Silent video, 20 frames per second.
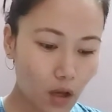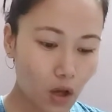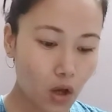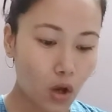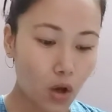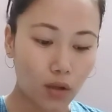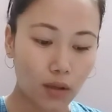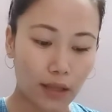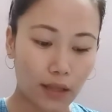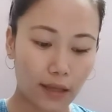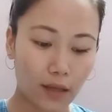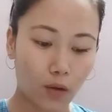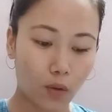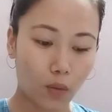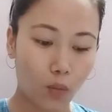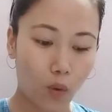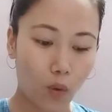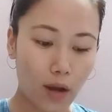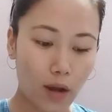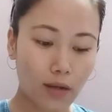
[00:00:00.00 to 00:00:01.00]
like
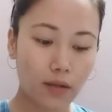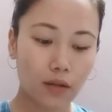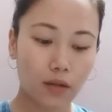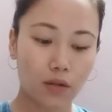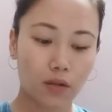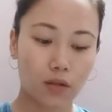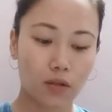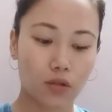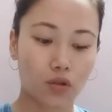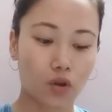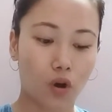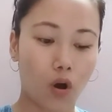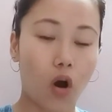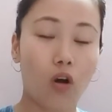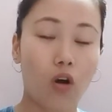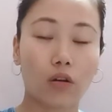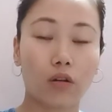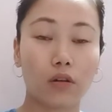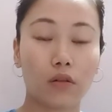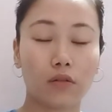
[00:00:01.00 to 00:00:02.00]
one
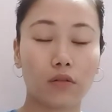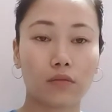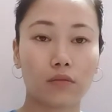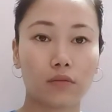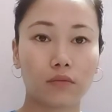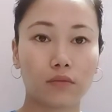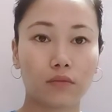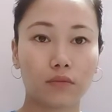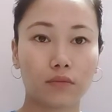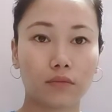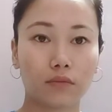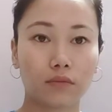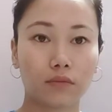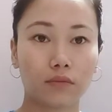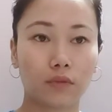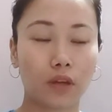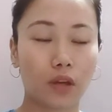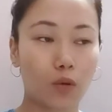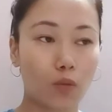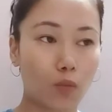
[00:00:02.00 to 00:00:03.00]
dog.
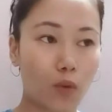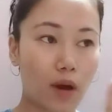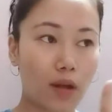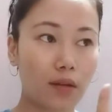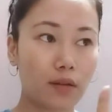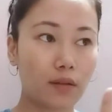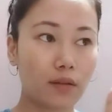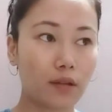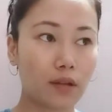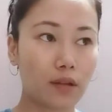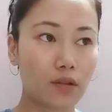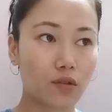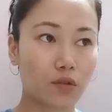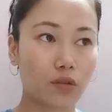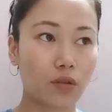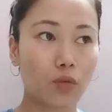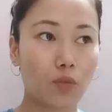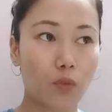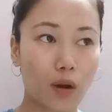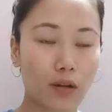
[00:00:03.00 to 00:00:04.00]
Okay, one, there is
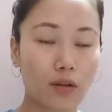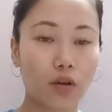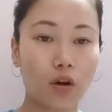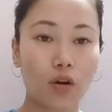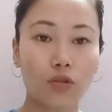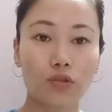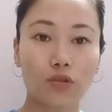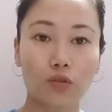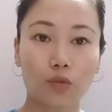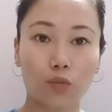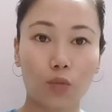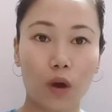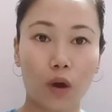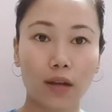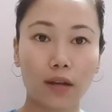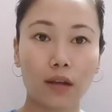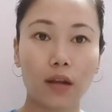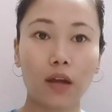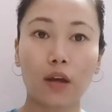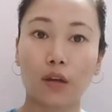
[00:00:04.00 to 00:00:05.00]
only one dog, so
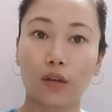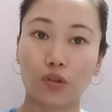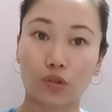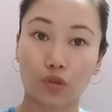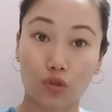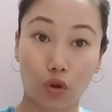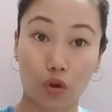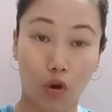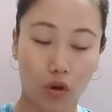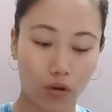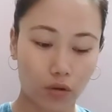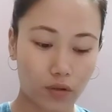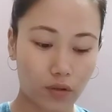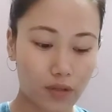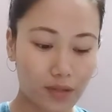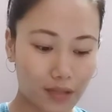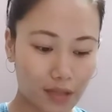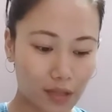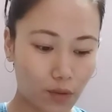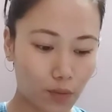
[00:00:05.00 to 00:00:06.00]
one dog,
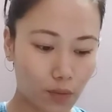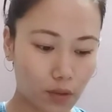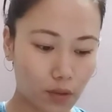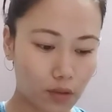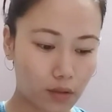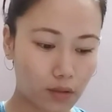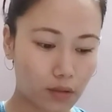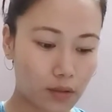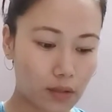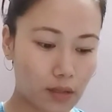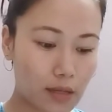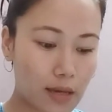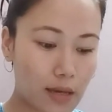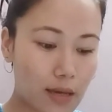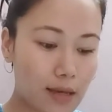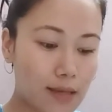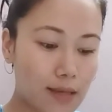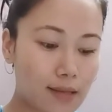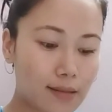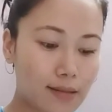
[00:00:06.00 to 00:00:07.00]
singular.
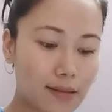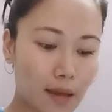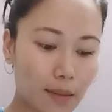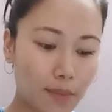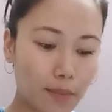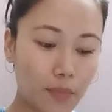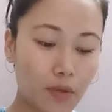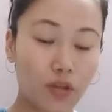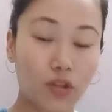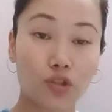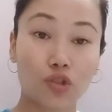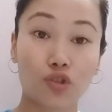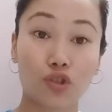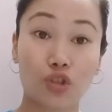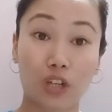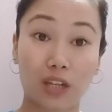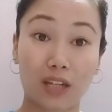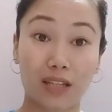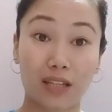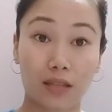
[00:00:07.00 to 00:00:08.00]
Some
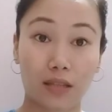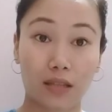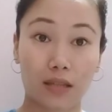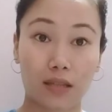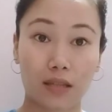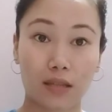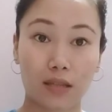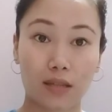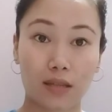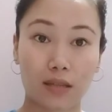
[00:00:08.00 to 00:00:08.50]
chickens,